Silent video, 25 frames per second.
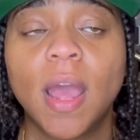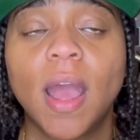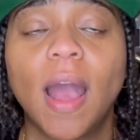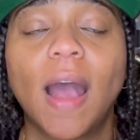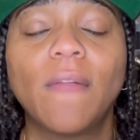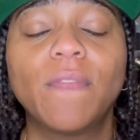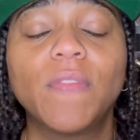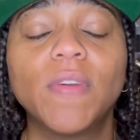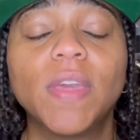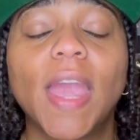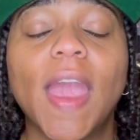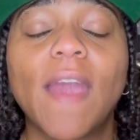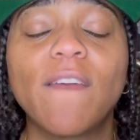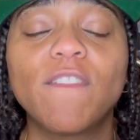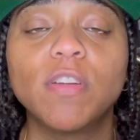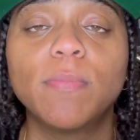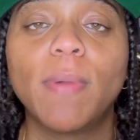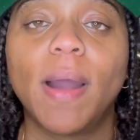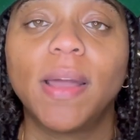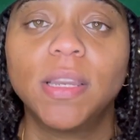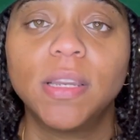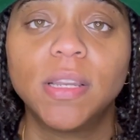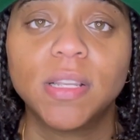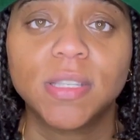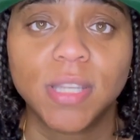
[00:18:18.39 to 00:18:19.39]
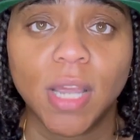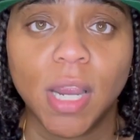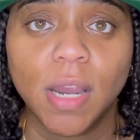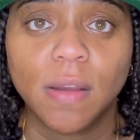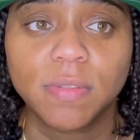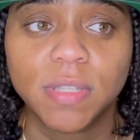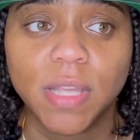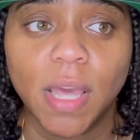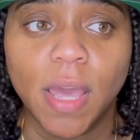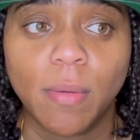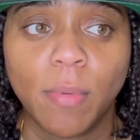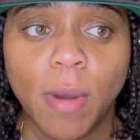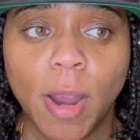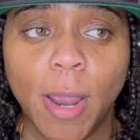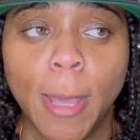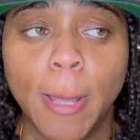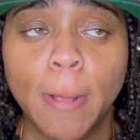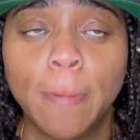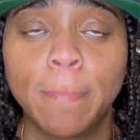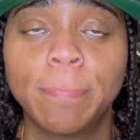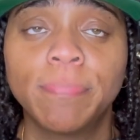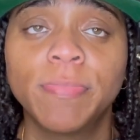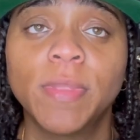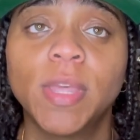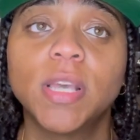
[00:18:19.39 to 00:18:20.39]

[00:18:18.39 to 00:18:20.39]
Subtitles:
I think everybody deserves that, right?